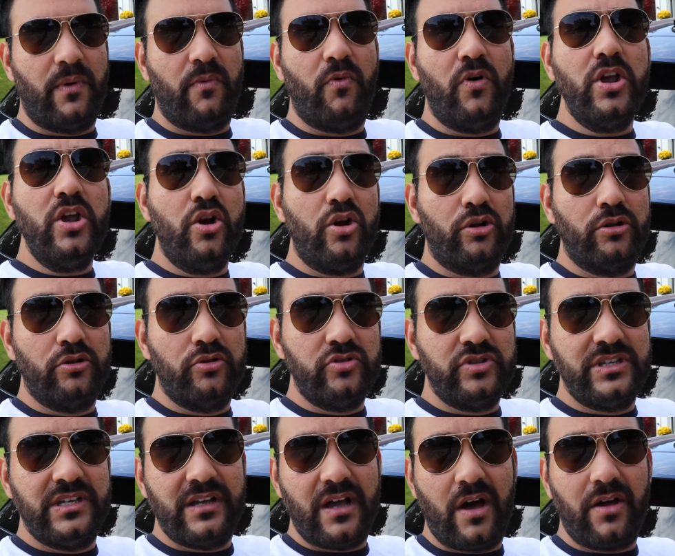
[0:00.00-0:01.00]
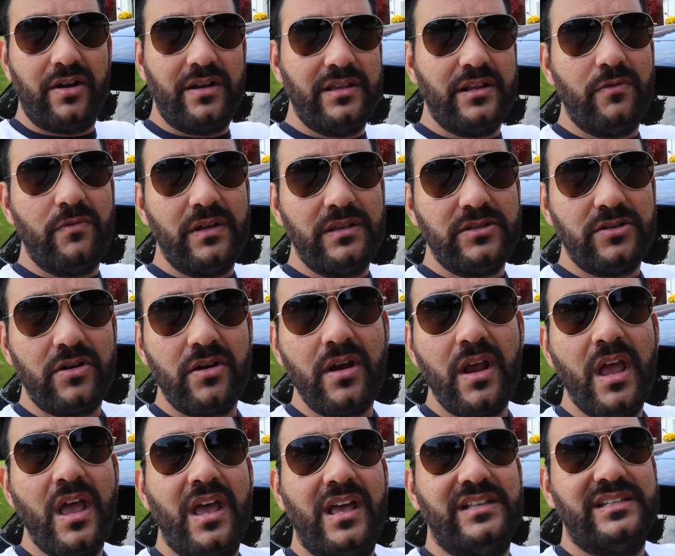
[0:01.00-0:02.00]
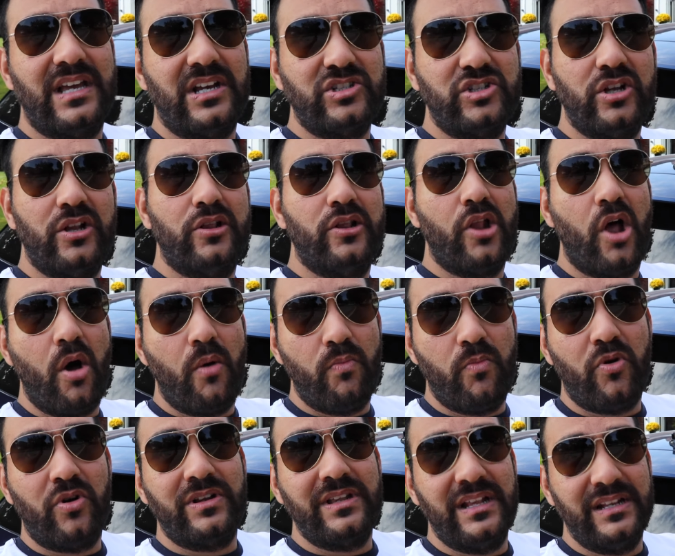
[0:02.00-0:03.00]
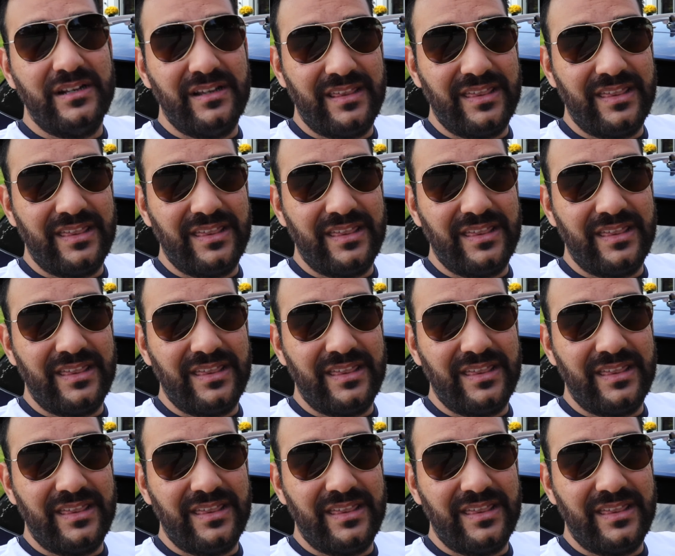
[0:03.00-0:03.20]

But what you're losing out in the winter is actually a lot more than you